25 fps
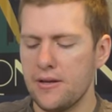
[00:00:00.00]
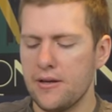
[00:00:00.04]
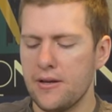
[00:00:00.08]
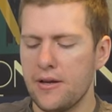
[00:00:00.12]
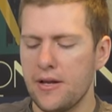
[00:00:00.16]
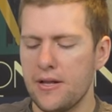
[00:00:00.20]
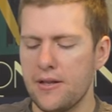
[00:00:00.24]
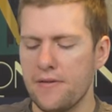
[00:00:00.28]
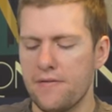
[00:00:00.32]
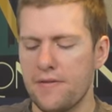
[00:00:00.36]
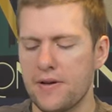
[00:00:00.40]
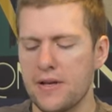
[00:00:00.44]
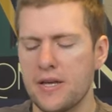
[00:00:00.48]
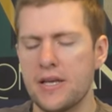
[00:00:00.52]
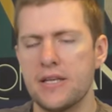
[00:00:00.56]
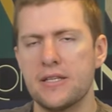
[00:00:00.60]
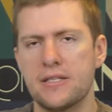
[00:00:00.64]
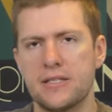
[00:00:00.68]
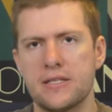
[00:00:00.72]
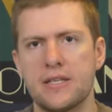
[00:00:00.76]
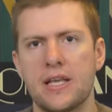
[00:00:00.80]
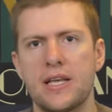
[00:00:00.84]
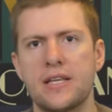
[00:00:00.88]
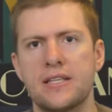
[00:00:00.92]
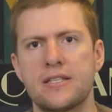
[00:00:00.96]
And you think
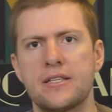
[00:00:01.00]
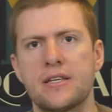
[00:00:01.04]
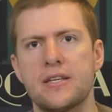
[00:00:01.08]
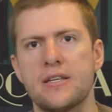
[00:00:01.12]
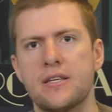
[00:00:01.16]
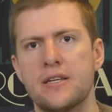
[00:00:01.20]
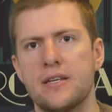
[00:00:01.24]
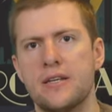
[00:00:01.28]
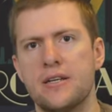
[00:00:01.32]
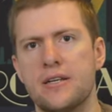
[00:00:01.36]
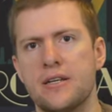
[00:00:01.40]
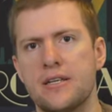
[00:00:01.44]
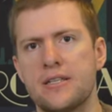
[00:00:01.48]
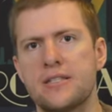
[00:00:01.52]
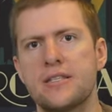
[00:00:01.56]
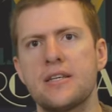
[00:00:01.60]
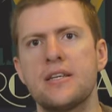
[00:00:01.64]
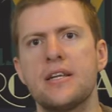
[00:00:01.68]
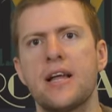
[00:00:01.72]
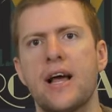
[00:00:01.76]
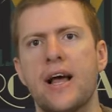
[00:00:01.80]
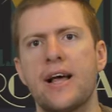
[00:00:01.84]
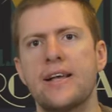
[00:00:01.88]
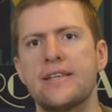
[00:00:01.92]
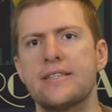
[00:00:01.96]
it's it's gonna it's
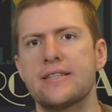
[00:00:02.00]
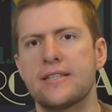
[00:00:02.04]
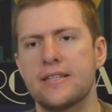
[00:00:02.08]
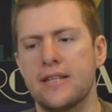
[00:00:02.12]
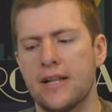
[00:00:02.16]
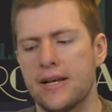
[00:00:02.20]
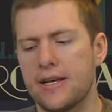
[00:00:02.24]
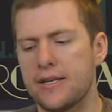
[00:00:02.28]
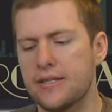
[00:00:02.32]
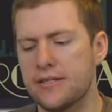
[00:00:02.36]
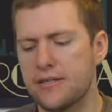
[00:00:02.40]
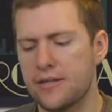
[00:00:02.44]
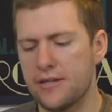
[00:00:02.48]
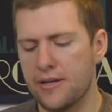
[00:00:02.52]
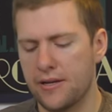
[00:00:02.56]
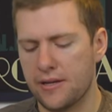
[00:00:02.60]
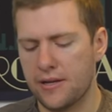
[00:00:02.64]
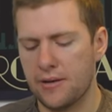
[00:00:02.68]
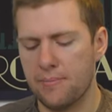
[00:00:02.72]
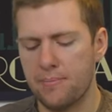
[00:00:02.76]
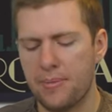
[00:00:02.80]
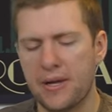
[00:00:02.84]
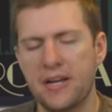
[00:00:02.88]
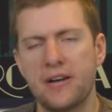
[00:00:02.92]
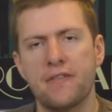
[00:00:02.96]
gonna escalate to like a
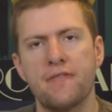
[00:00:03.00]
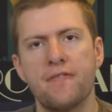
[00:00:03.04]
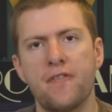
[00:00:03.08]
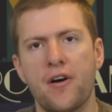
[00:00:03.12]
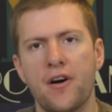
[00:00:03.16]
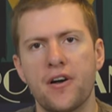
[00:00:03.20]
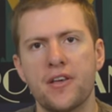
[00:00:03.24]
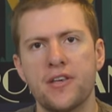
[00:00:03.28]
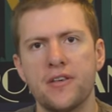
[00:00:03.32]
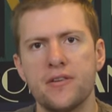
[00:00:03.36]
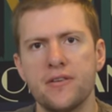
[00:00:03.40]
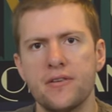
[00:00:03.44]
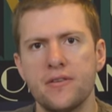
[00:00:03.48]
bigger fight.